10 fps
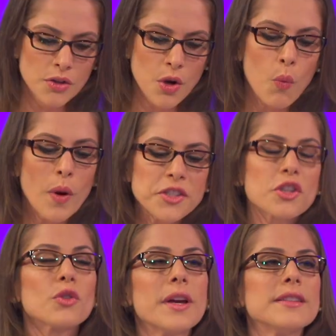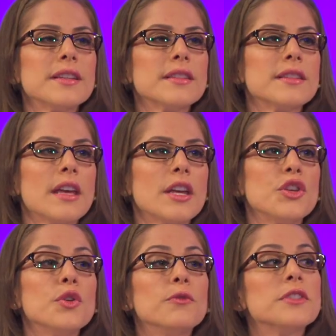So what's the craziest
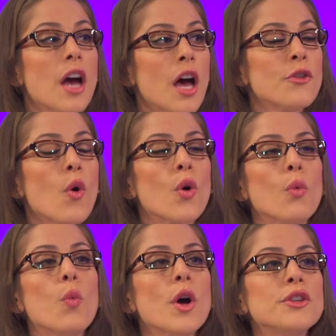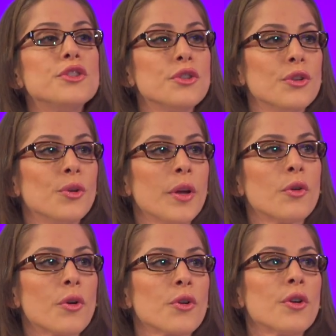thing you've done or would do in
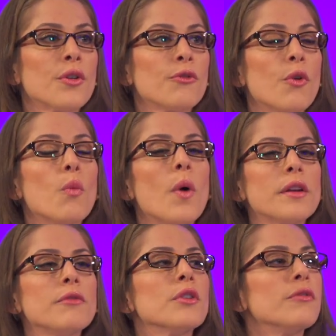order for one of your